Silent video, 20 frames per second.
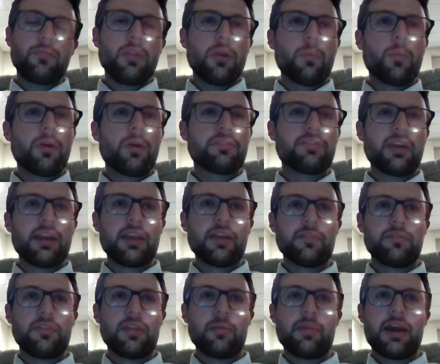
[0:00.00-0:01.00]
once I
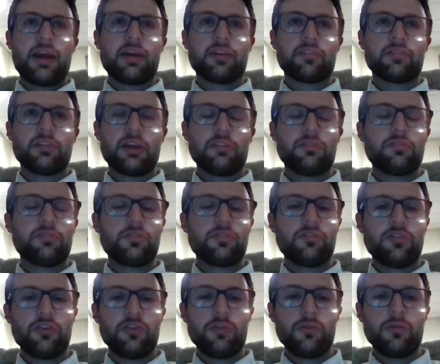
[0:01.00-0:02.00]
give them access
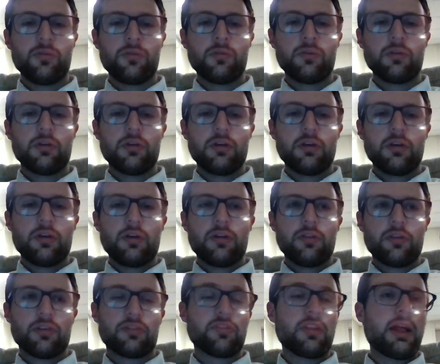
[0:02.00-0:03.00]
to
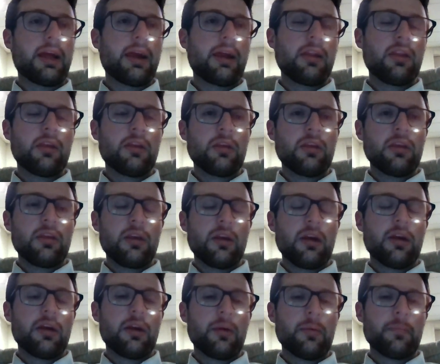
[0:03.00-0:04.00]
slide,
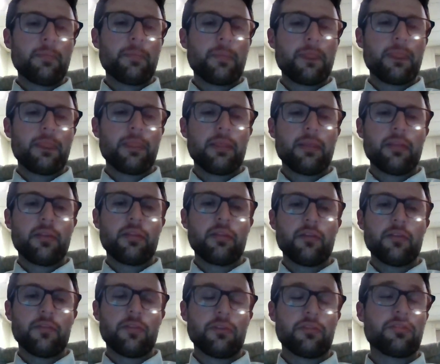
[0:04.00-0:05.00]
um,
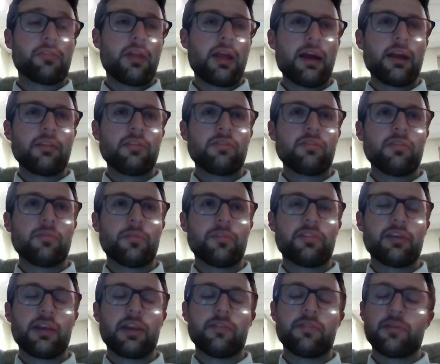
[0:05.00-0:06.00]
the slides, once
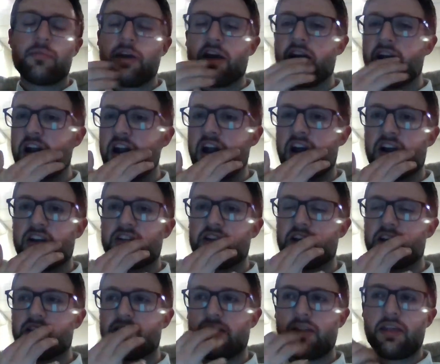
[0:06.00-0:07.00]
I give them editing
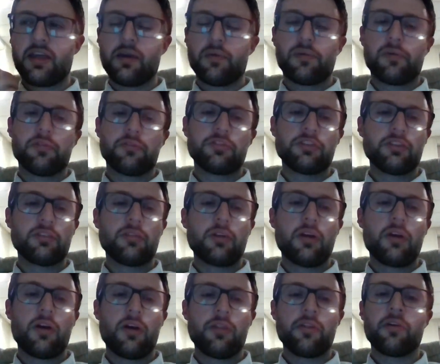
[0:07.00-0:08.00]
access, then they will,
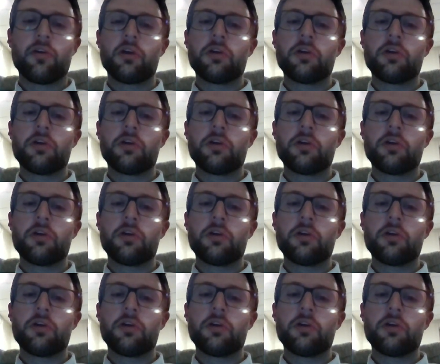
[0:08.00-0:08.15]
on their